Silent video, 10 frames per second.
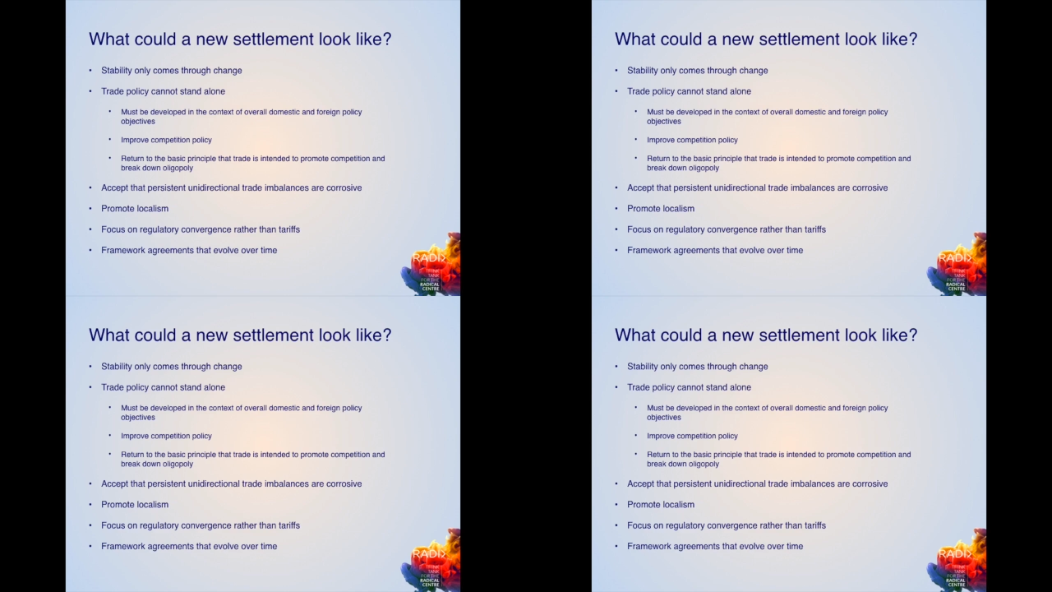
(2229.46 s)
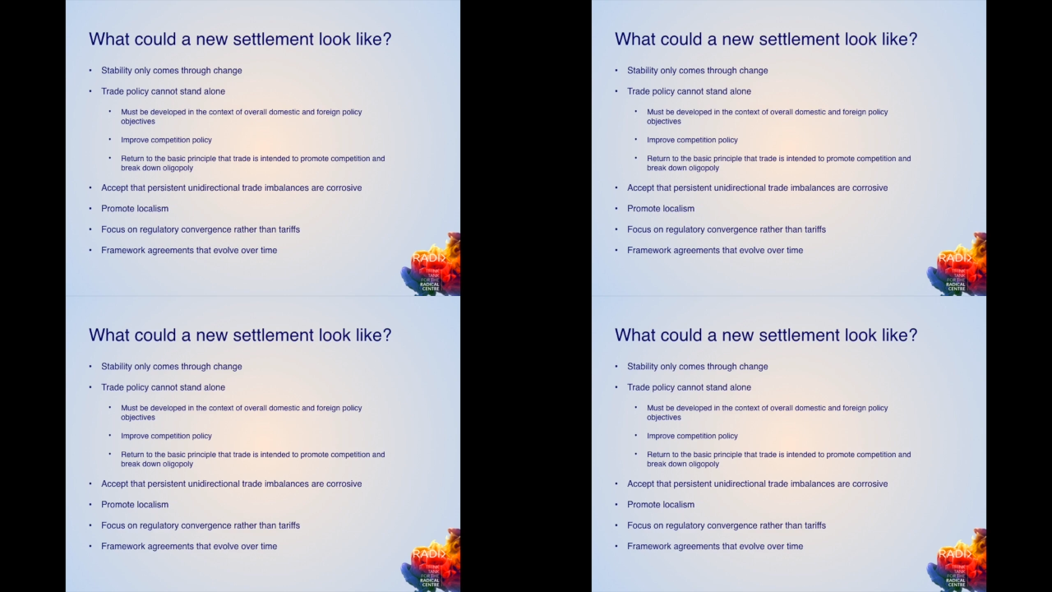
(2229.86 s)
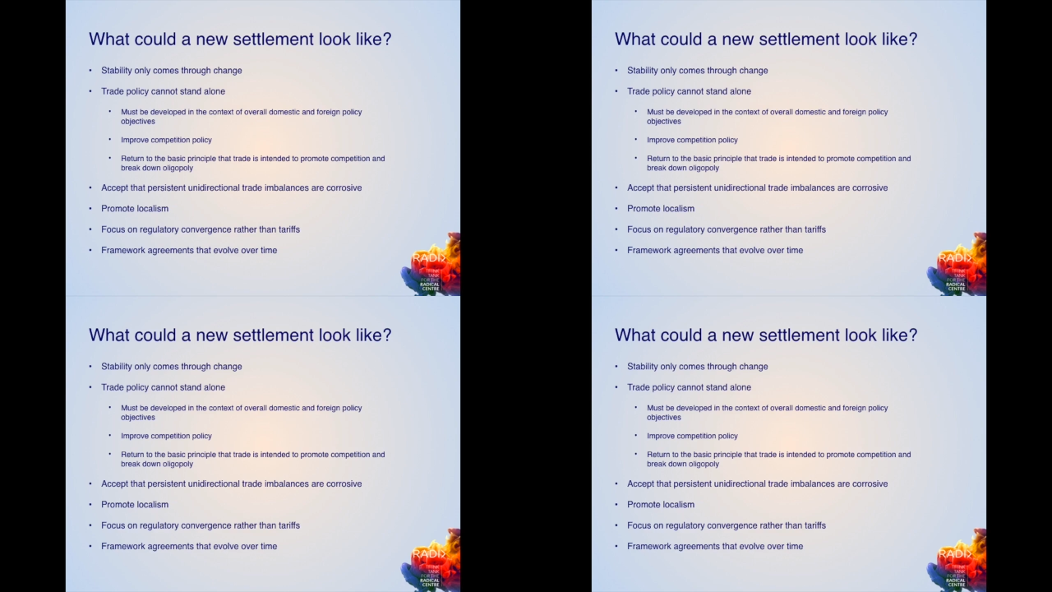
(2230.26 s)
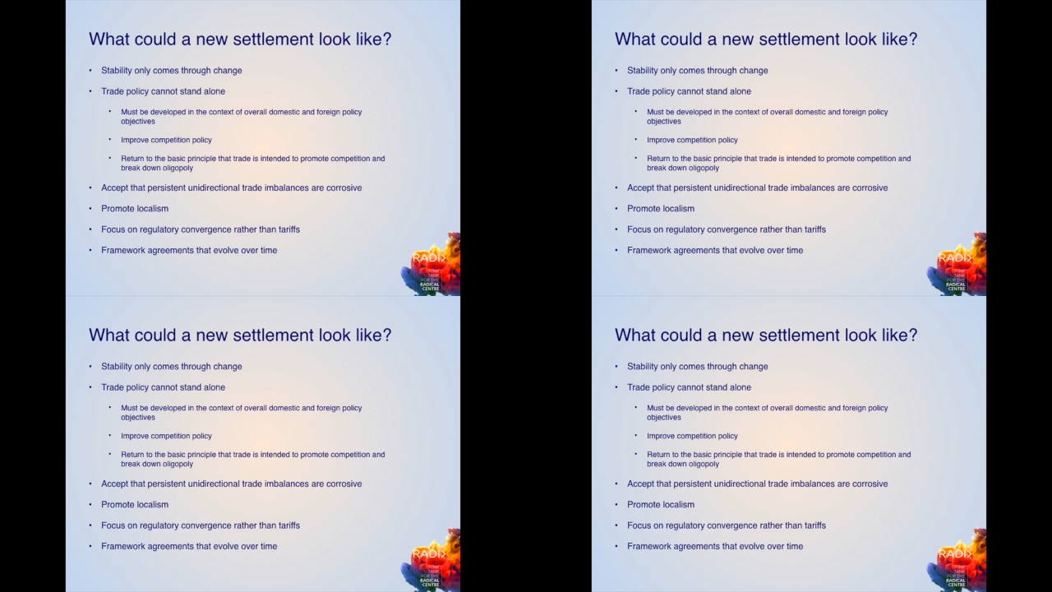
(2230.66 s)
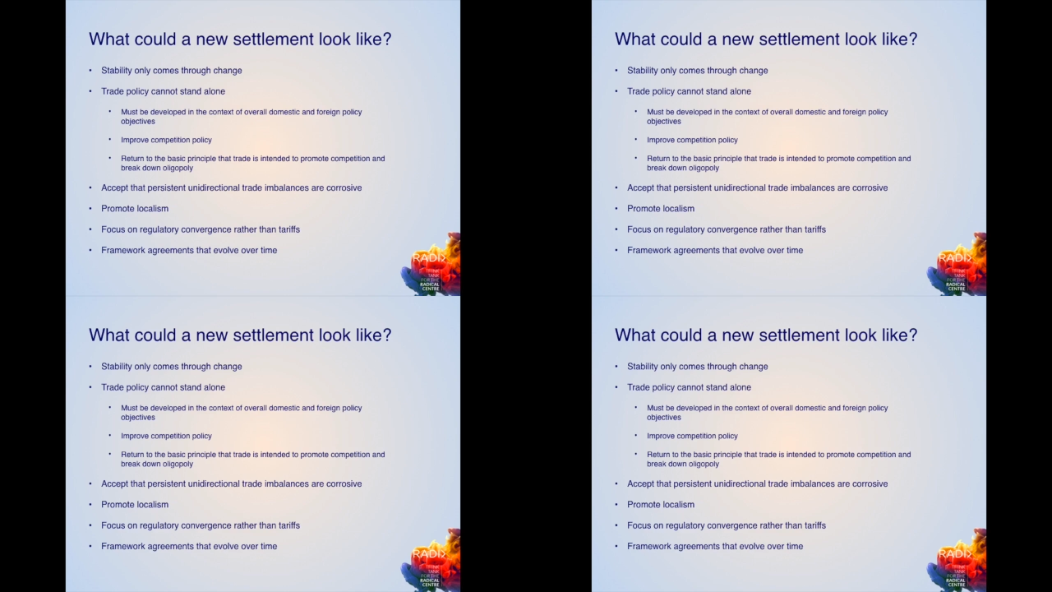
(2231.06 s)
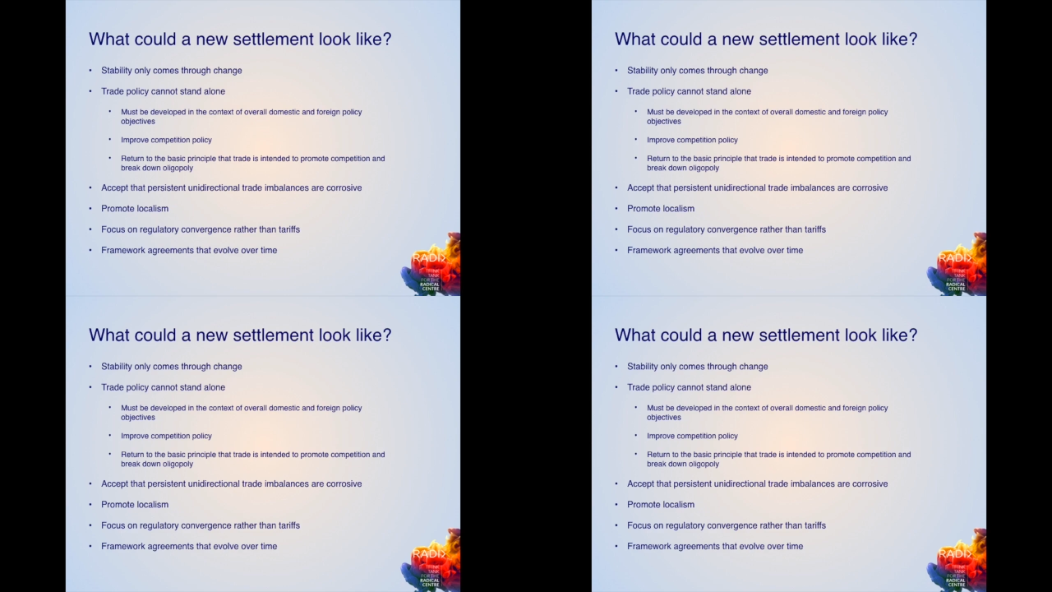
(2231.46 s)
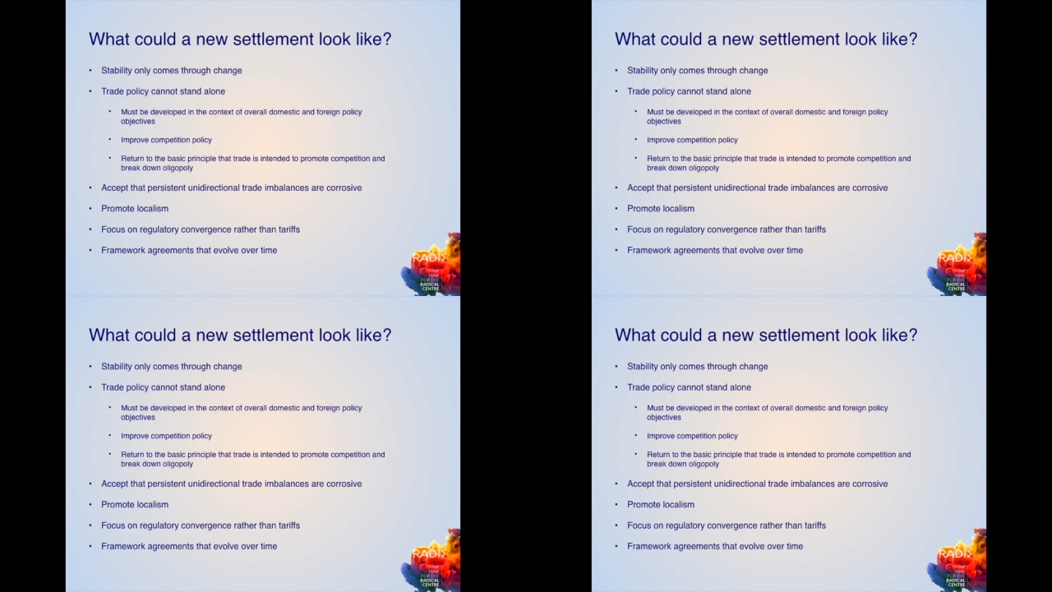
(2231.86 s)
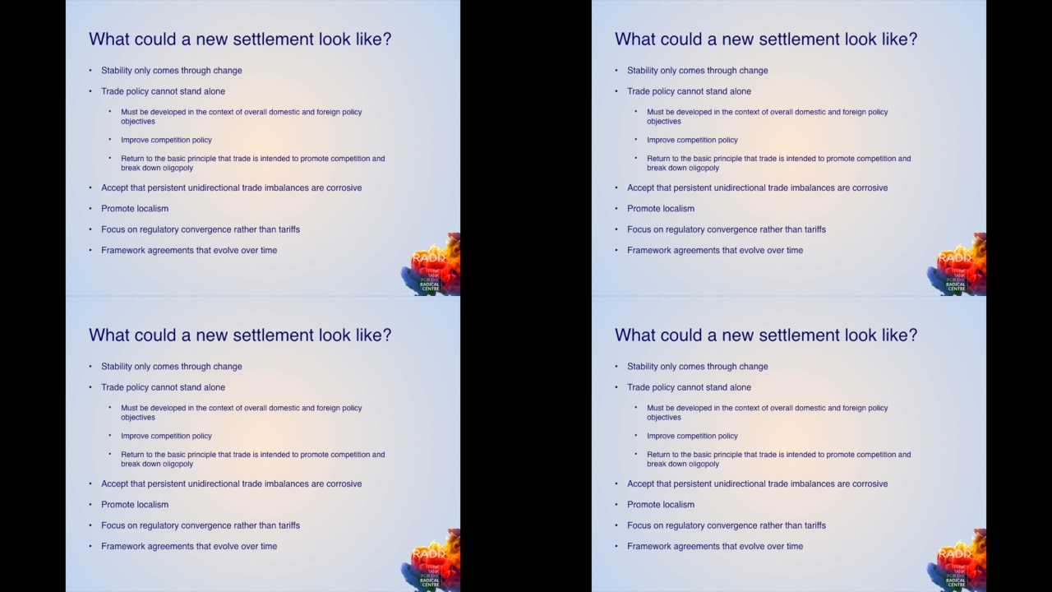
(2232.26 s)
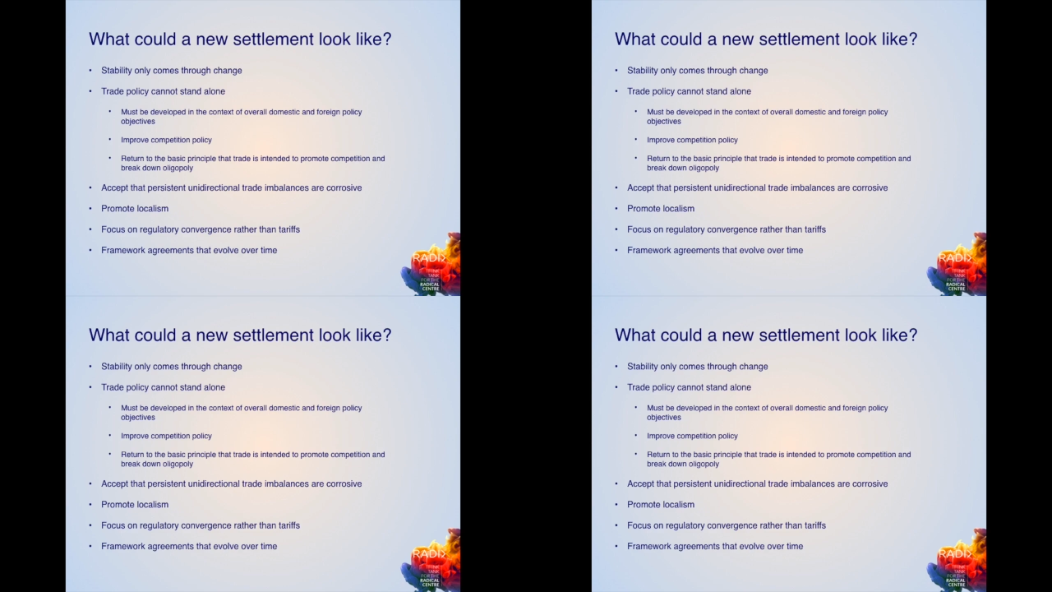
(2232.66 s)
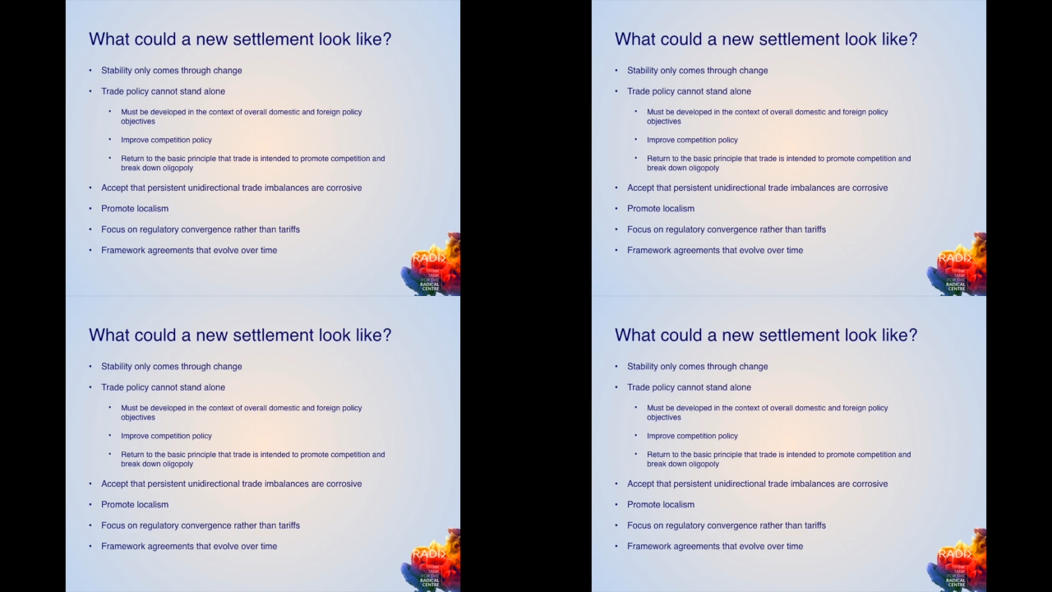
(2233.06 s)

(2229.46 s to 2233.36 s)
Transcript: Nobody's mouth can be seen.